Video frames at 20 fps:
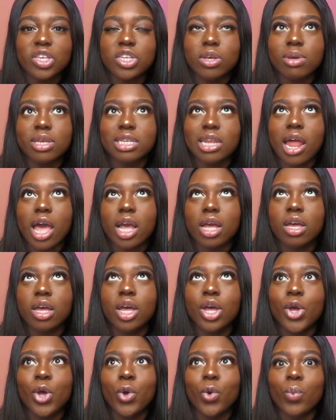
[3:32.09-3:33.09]
So it's like,
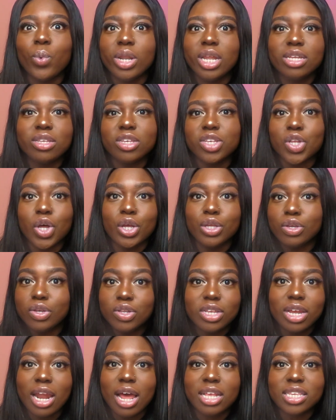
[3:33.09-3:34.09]
we need to start
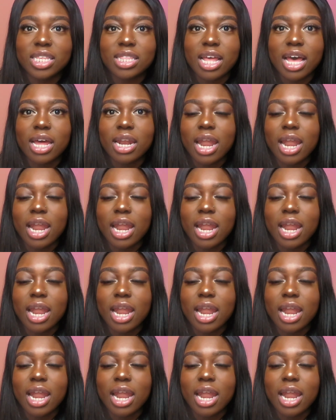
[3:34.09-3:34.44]
utilizing that.